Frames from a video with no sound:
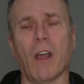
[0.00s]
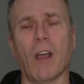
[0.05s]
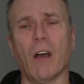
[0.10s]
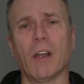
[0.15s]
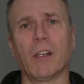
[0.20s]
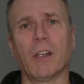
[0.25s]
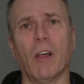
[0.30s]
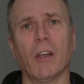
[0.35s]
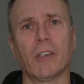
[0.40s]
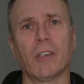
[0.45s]

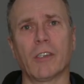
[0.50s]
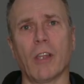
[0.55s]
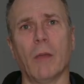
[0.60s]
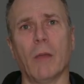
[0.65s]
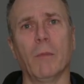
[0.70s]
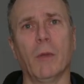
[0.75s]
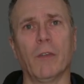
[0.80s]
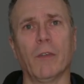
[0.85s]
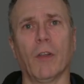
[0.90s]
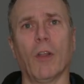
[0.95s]
guidelines
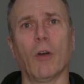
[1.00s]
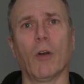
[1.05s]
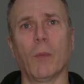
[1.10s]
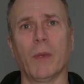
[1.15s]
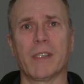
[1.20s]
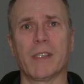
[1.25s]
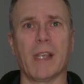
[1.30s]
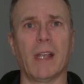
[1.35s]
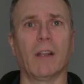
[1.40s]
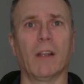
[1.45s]
don't move along
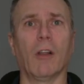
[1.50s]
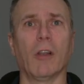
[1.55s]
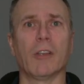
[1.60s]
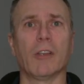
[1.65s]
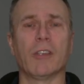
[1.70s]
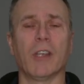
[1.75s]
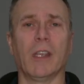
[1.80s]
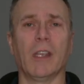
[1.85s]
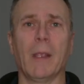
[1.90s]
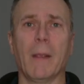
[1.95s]
with
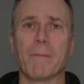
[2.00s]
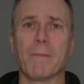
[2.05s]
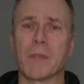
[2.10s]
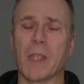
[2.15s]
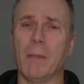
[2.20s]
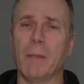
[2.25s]
technology,